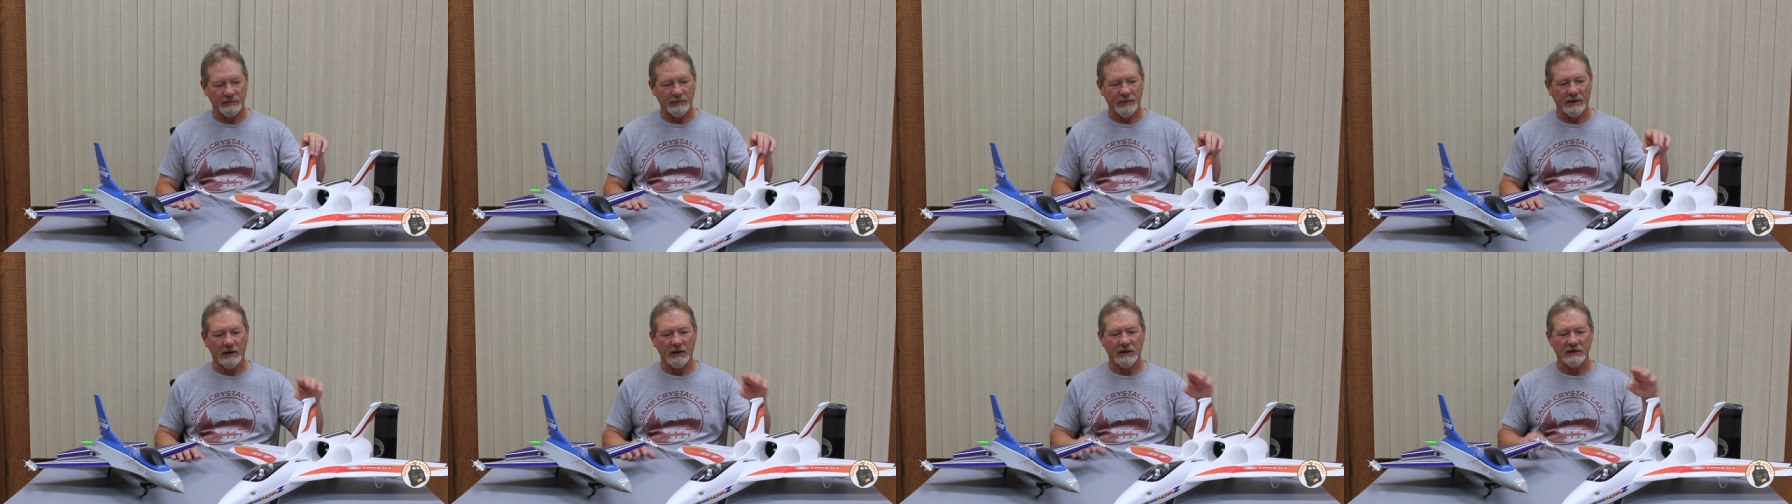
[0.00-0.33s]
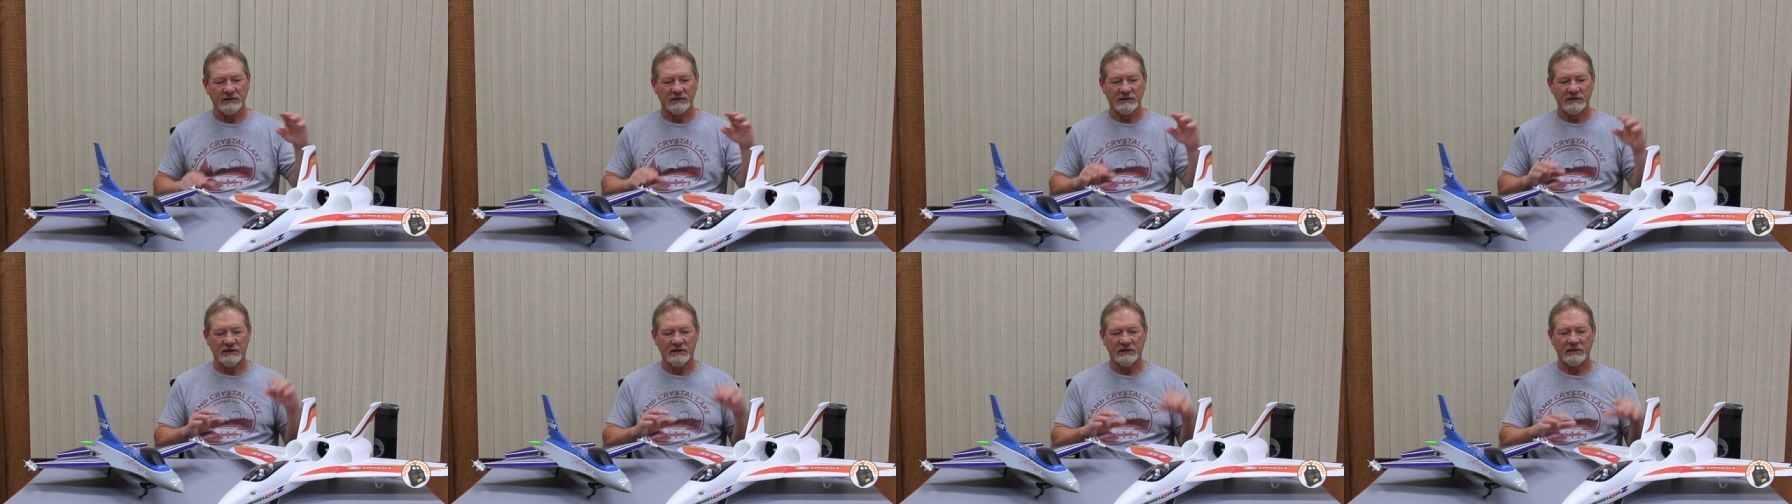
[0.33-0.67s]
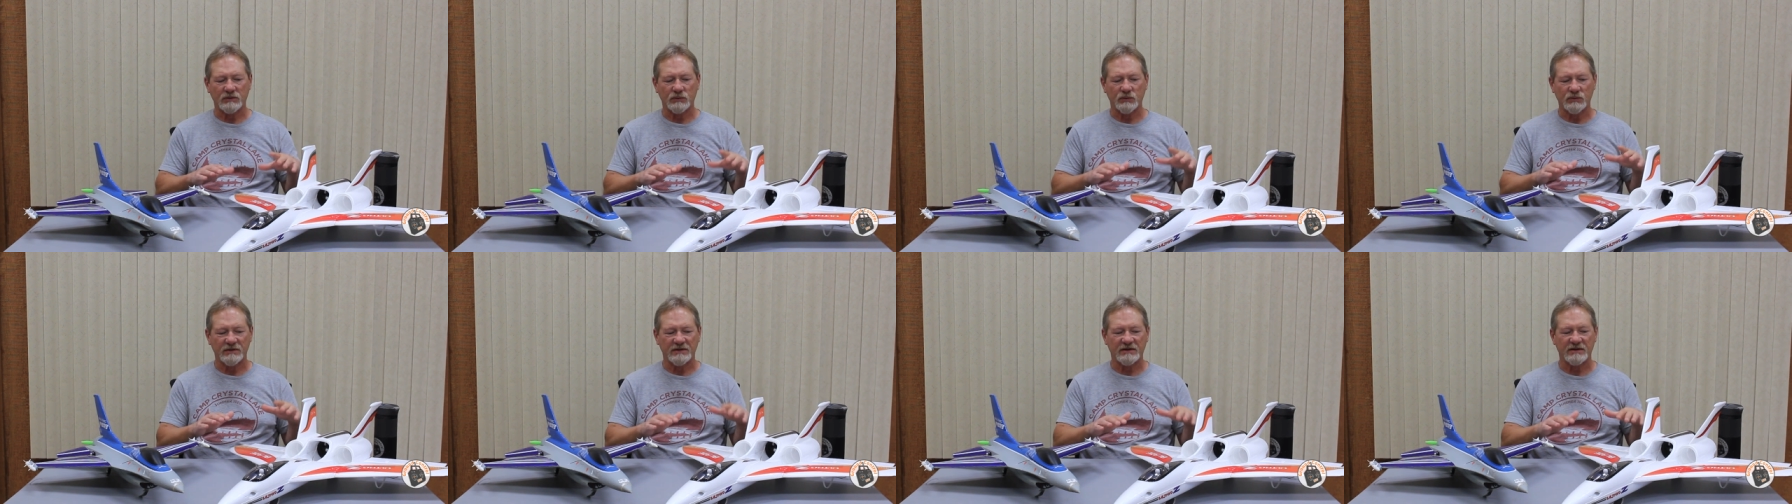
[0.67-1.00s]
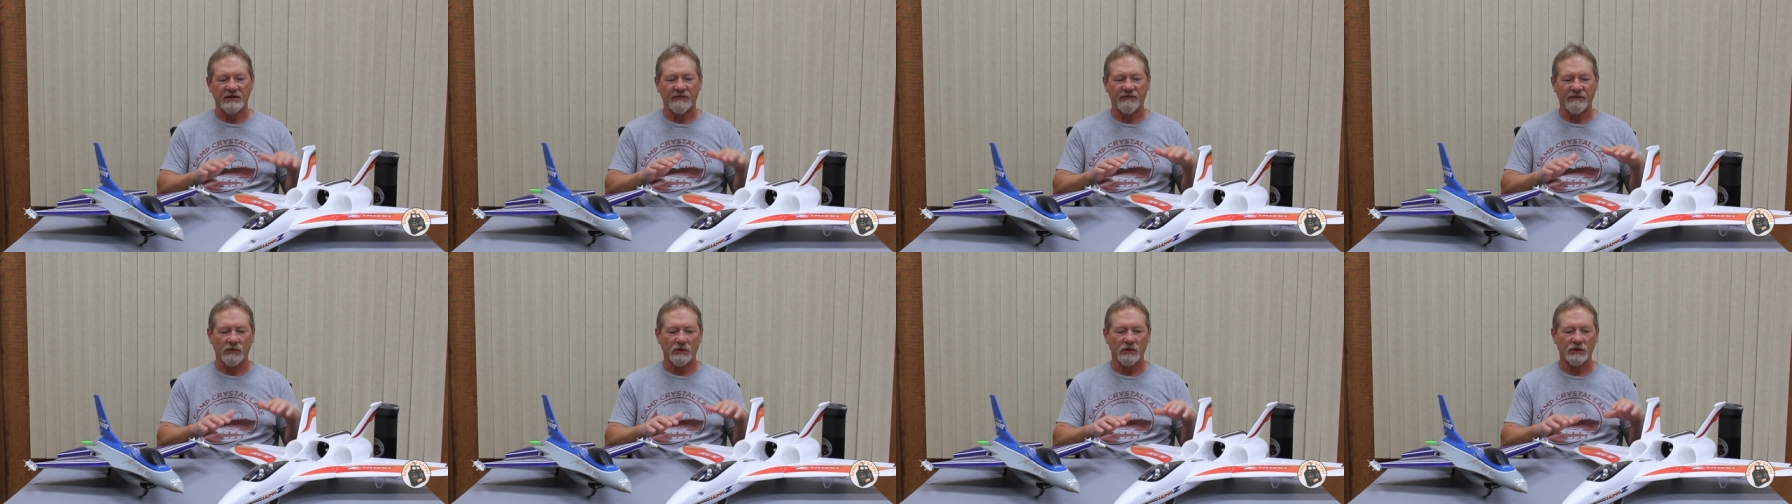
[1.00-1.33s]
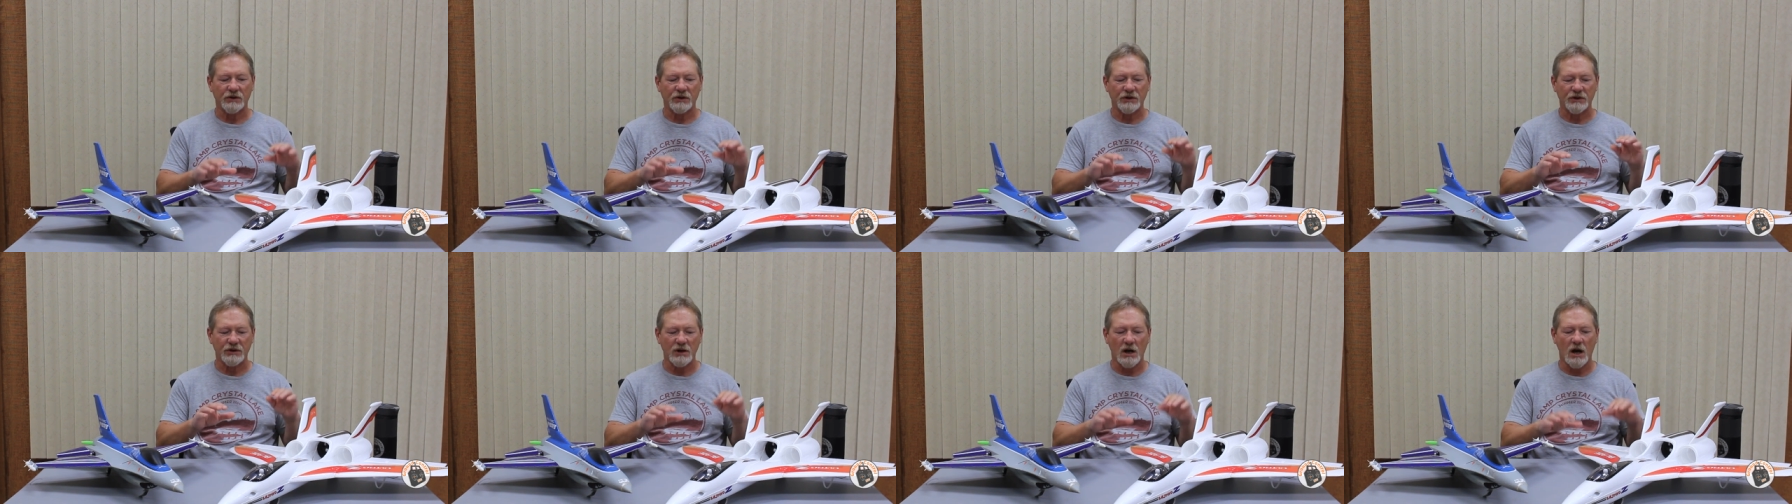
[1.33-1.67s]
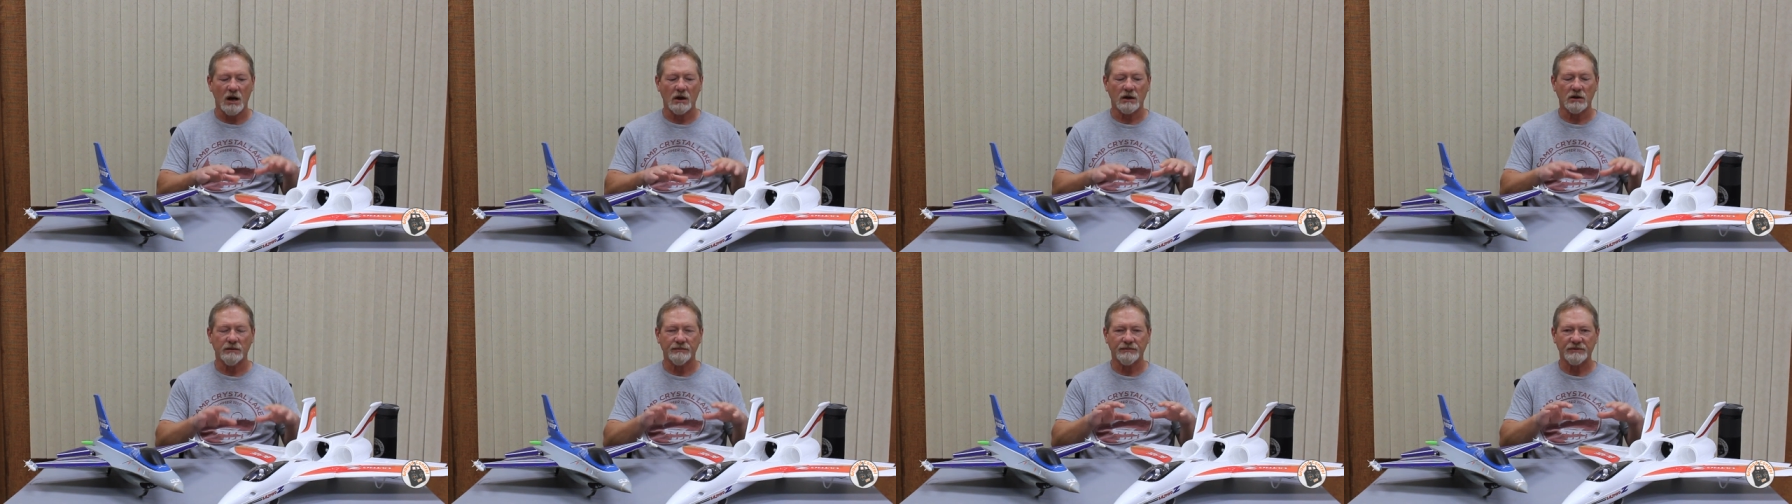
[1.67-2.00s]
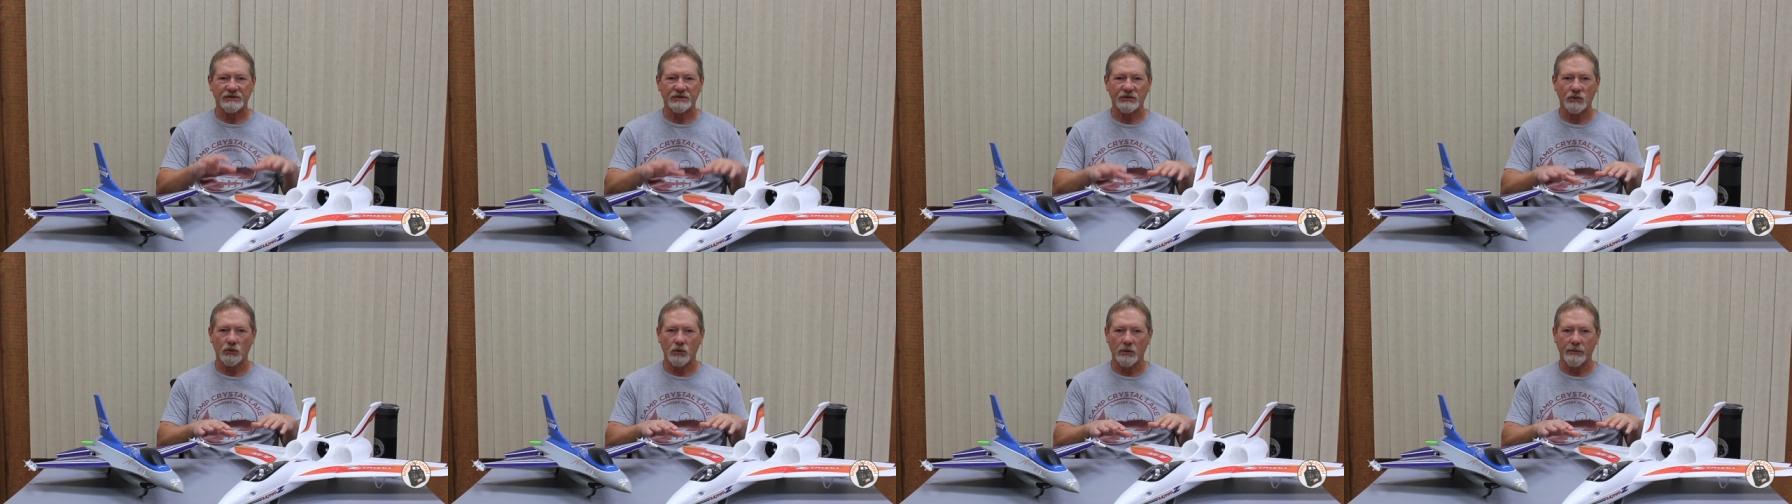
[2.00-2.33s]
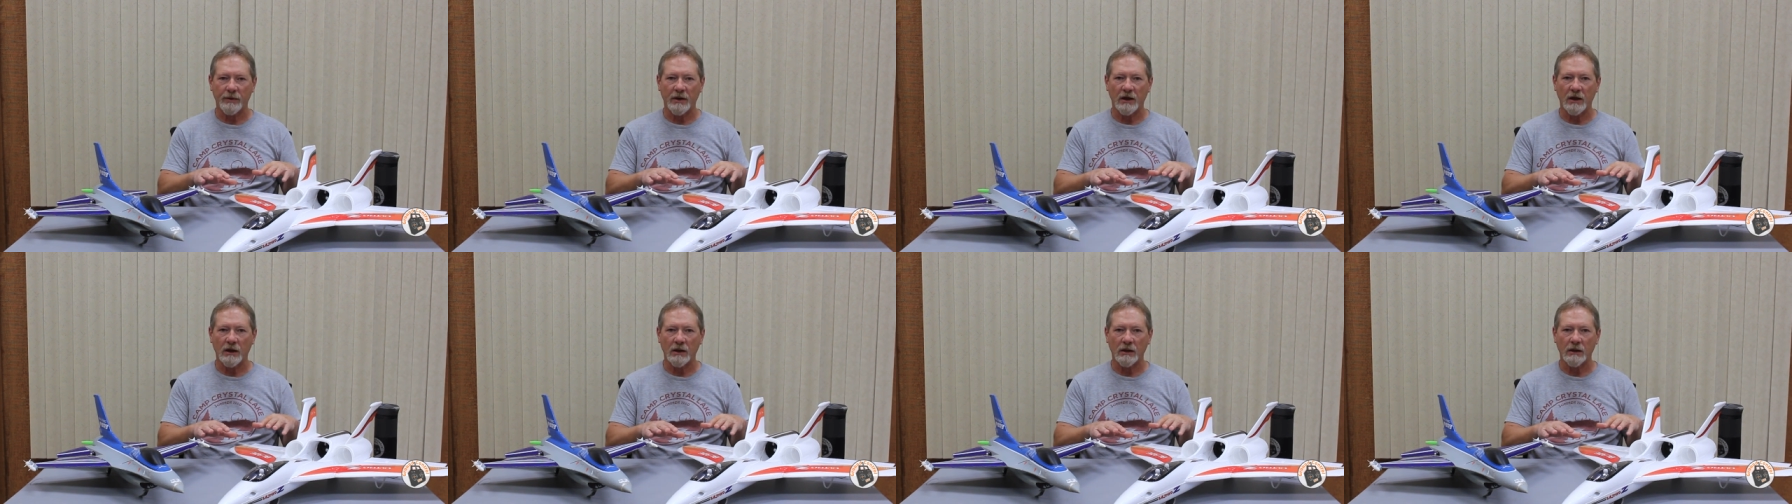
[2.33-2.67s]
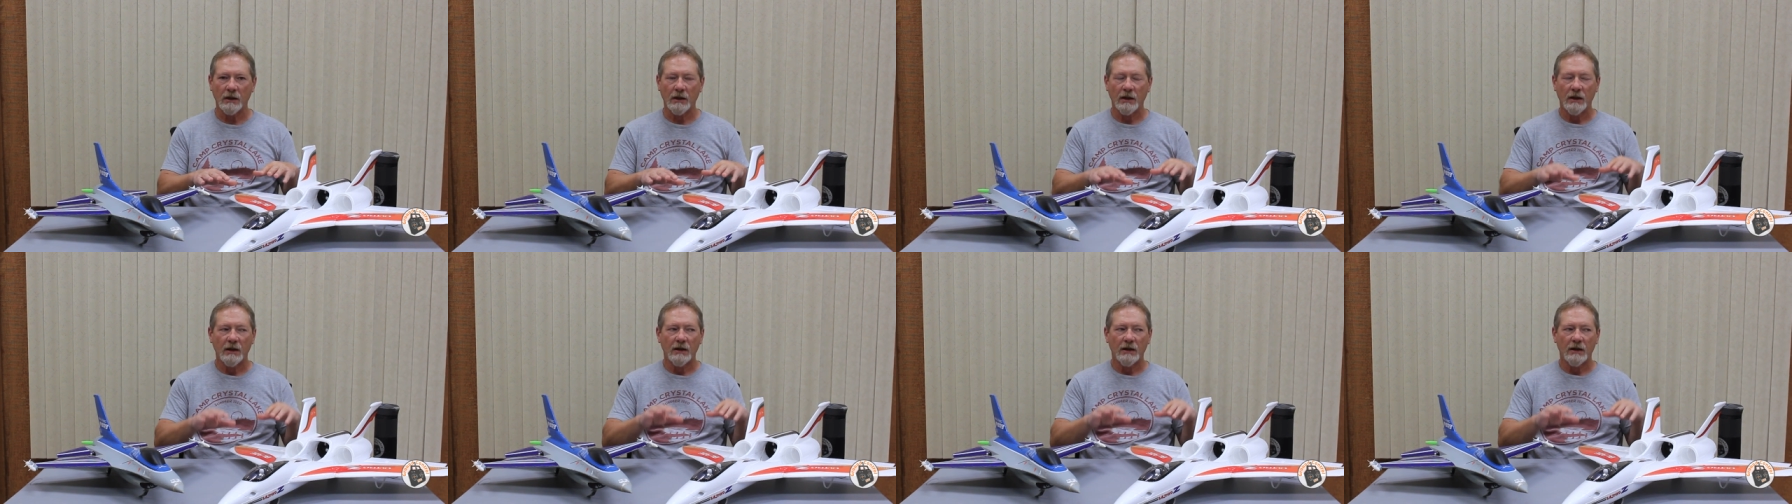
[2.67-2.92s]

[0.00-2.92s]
because this was the first shock absorbing